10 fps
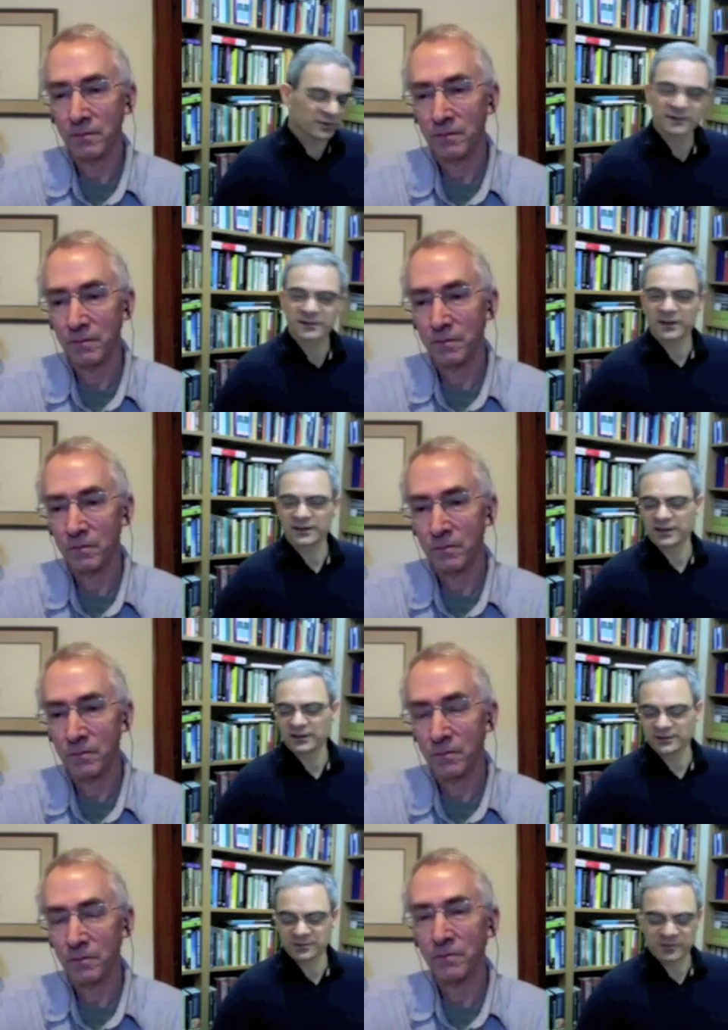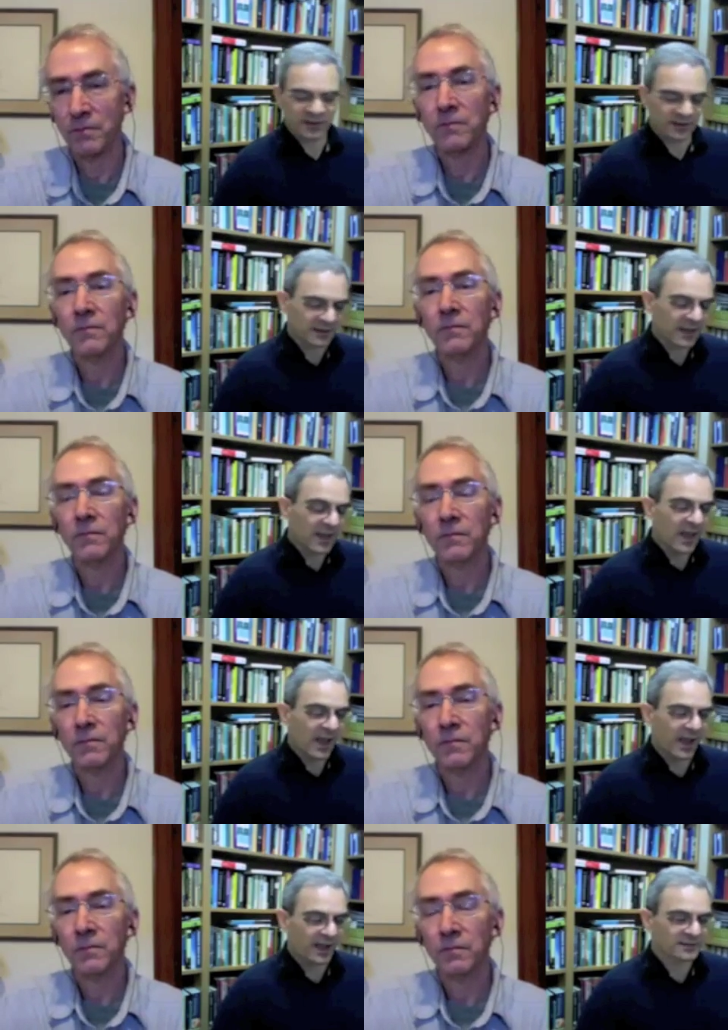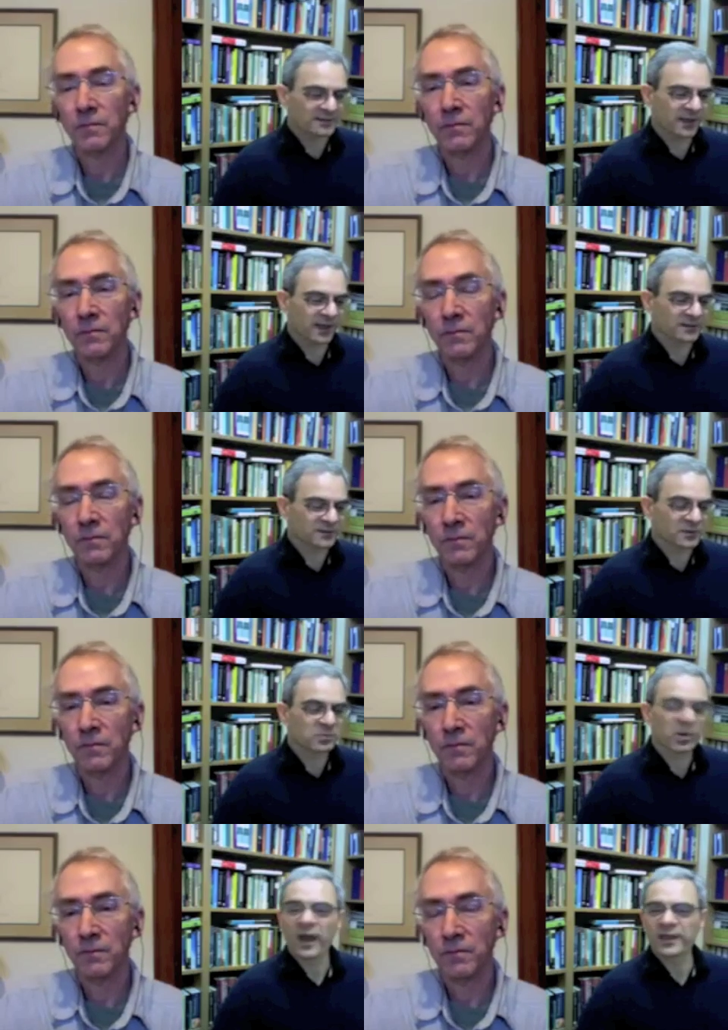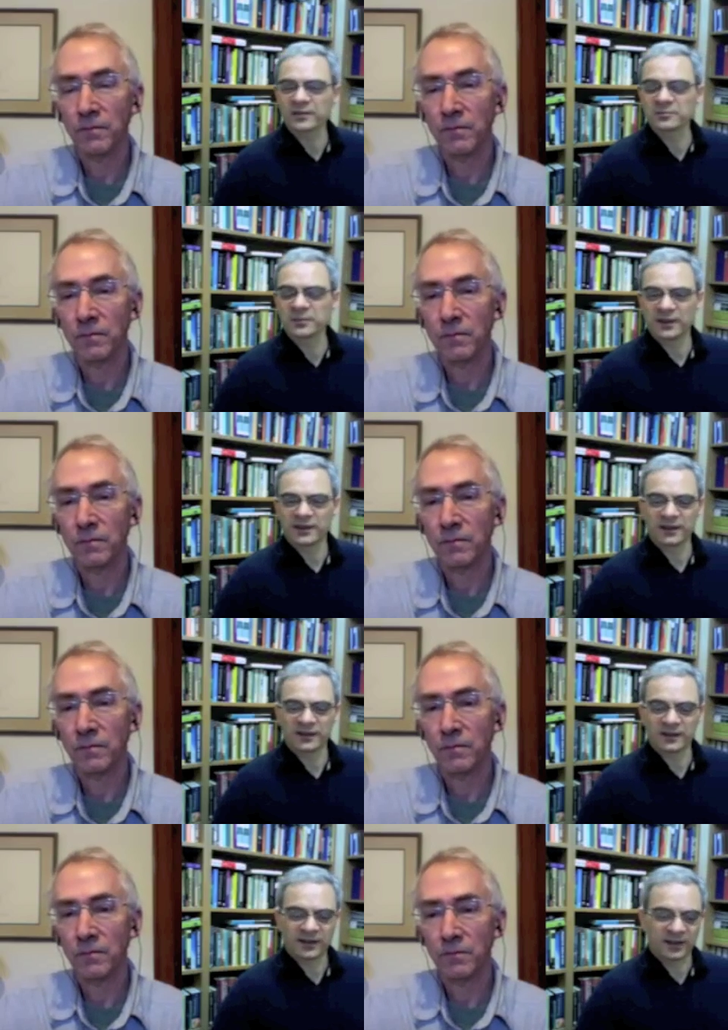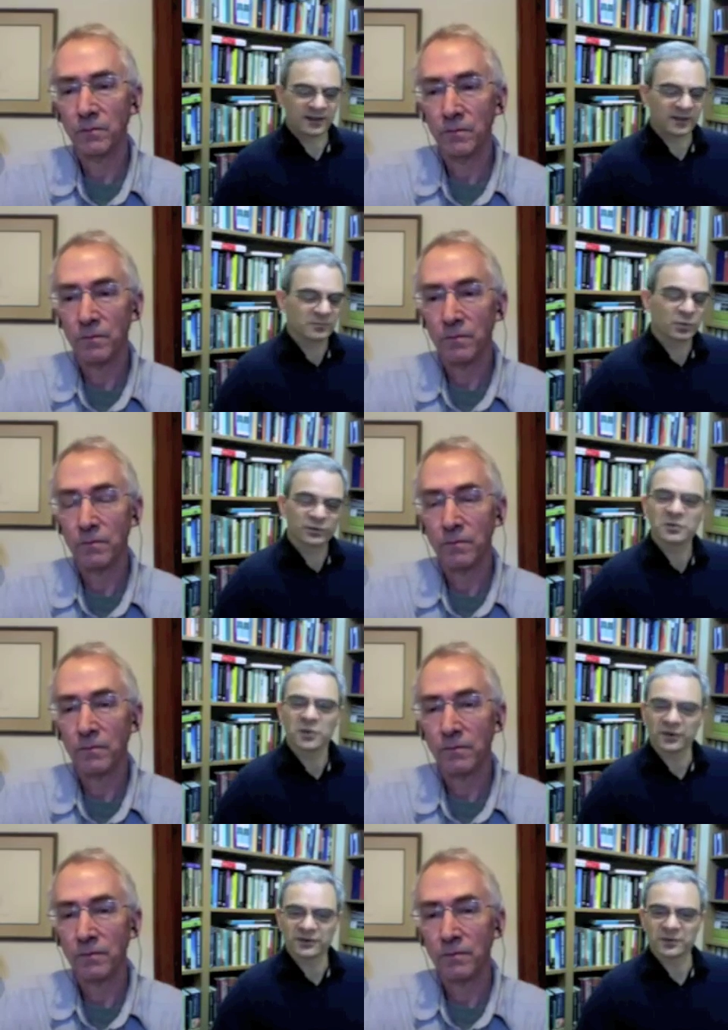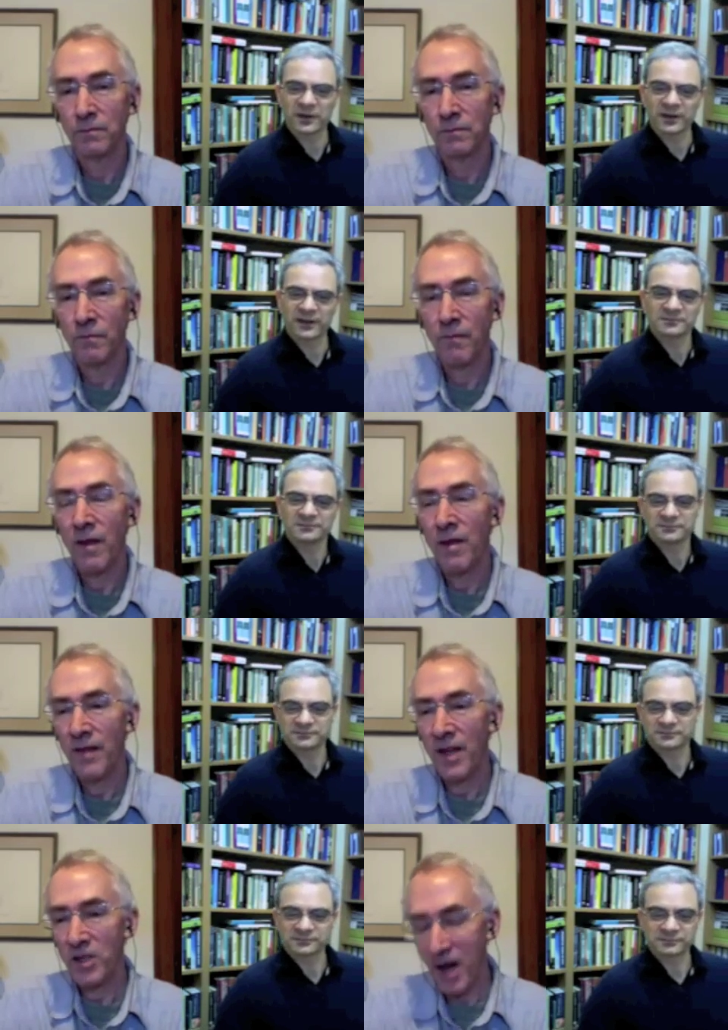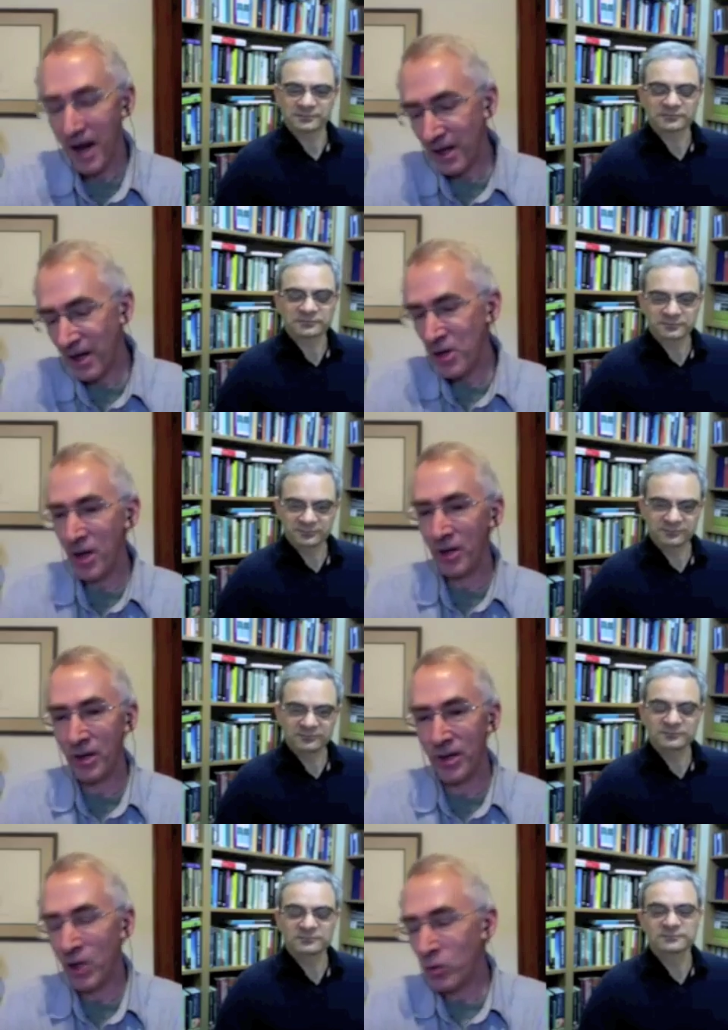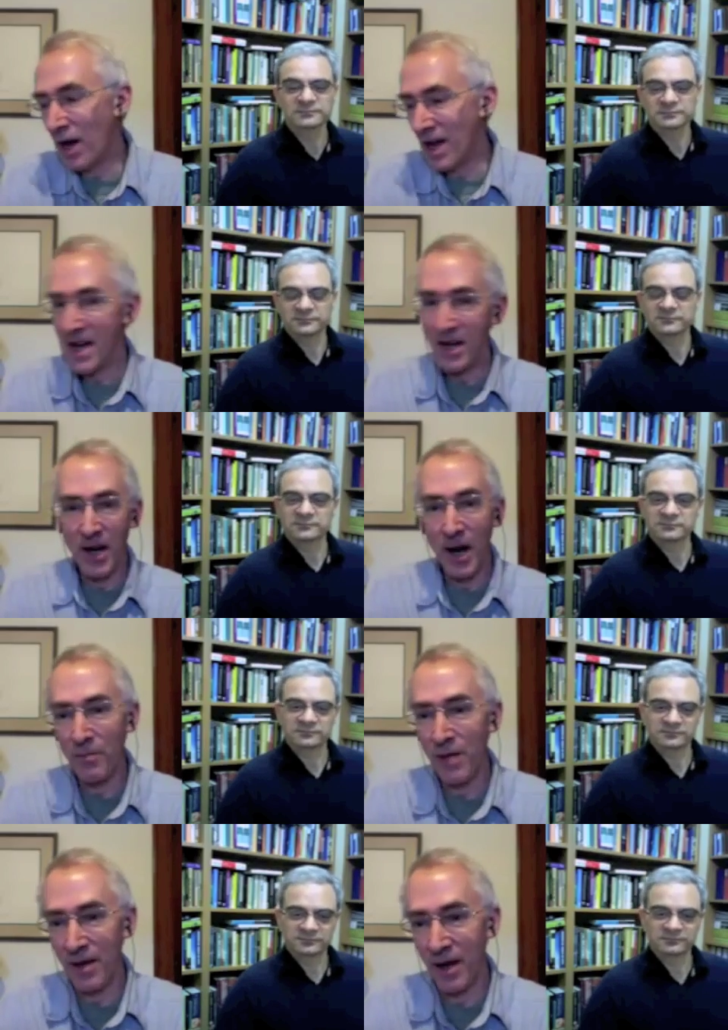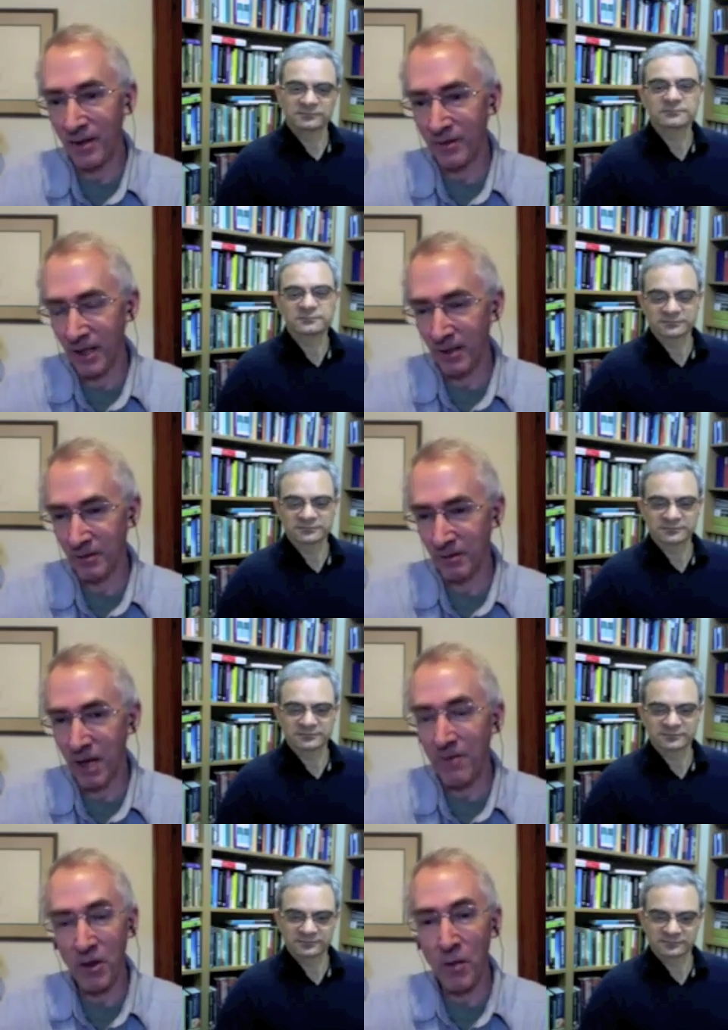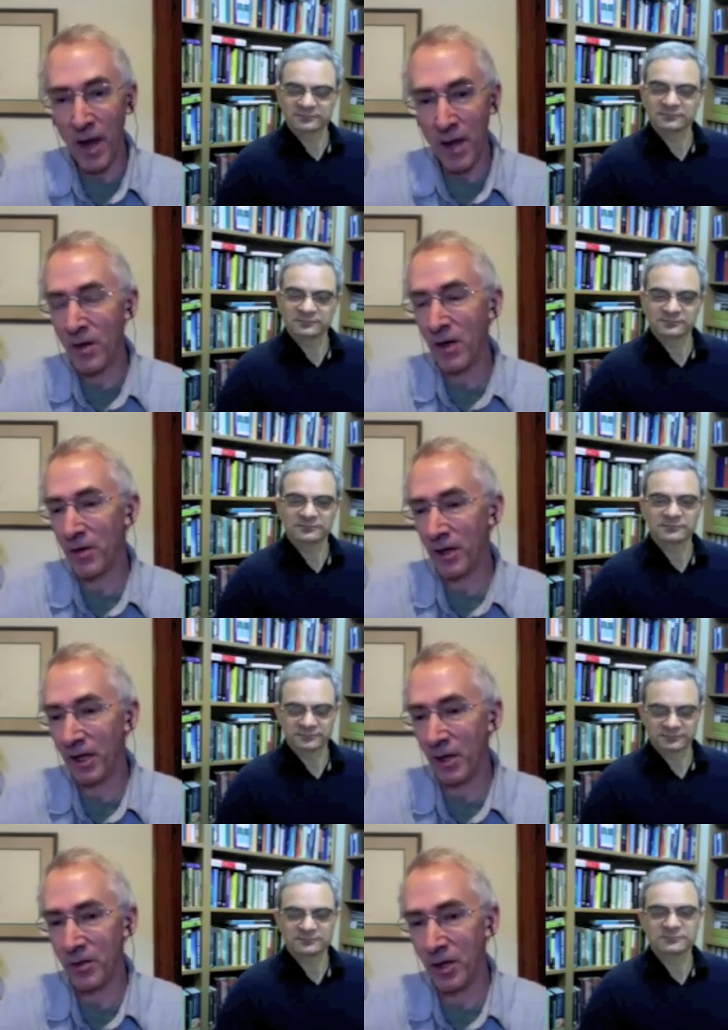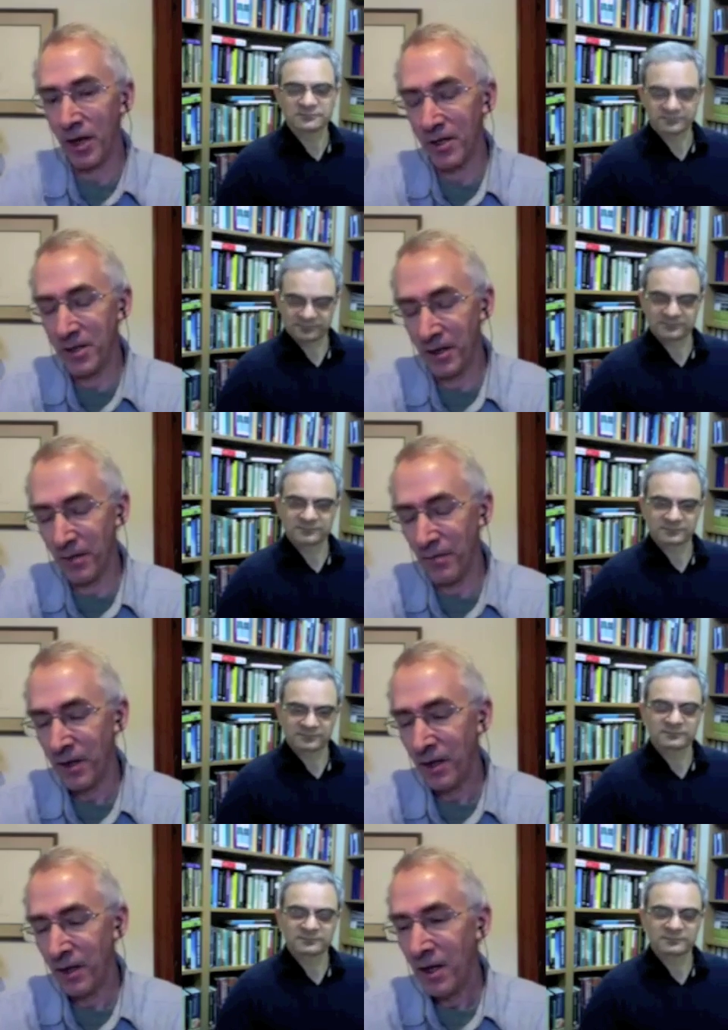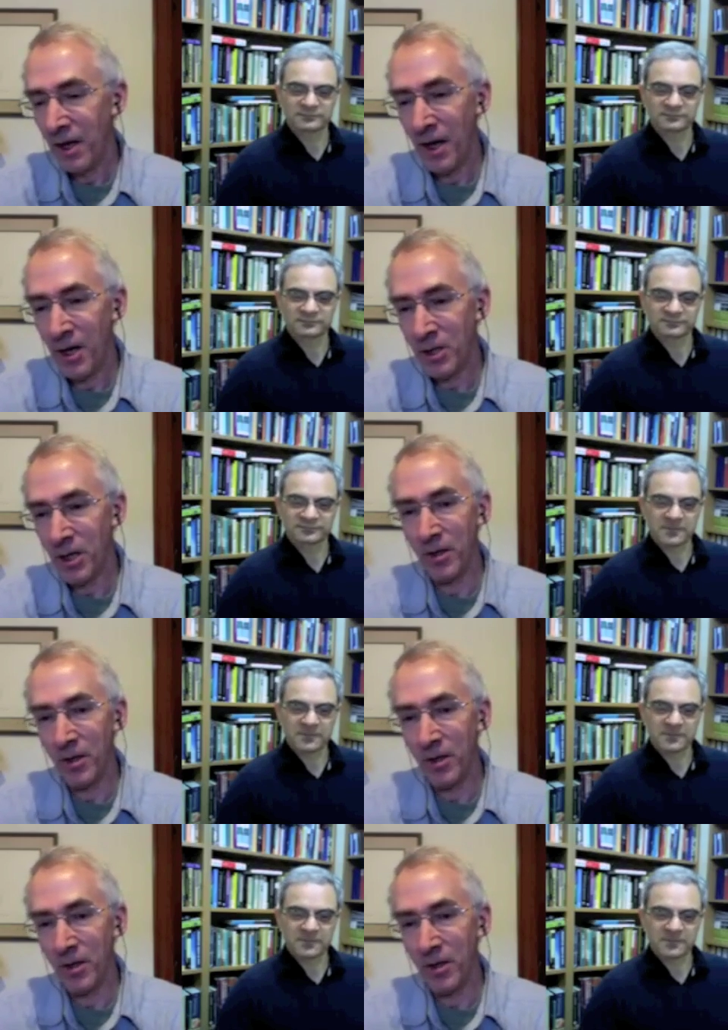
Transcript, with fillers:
Speaker 1: in, in, into being, and and to apply them in, in, in, a more nuanced way.
Speaker 2: That's right, and I think that that's why I ended up uh, uh, uh loving the paper, thinking it was a great uh, addition to